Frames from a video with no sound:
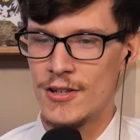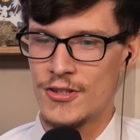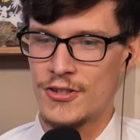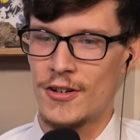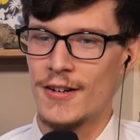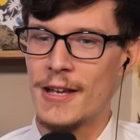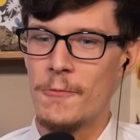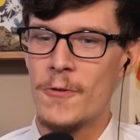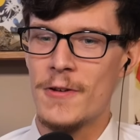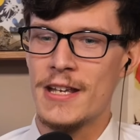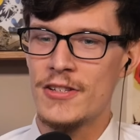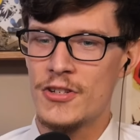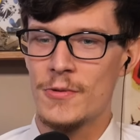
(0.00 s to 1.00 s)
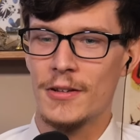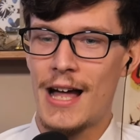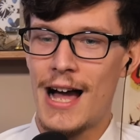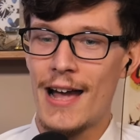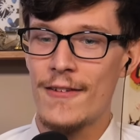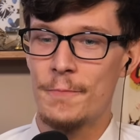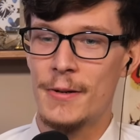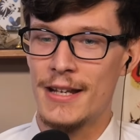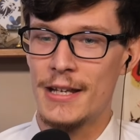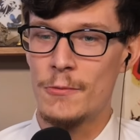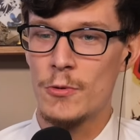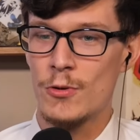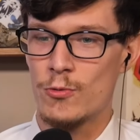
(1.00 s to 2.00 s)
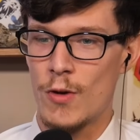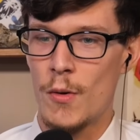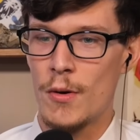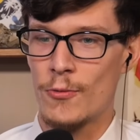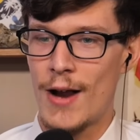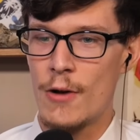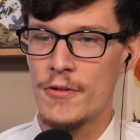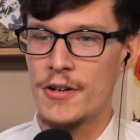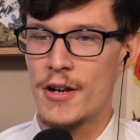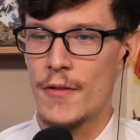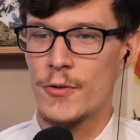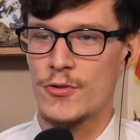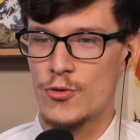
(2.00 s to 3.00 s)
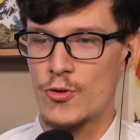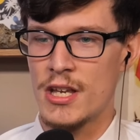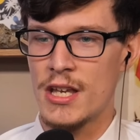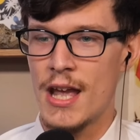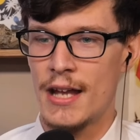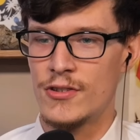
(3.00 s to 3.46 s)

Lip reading: Sure, it won't eat you alive, but it will grow around another tree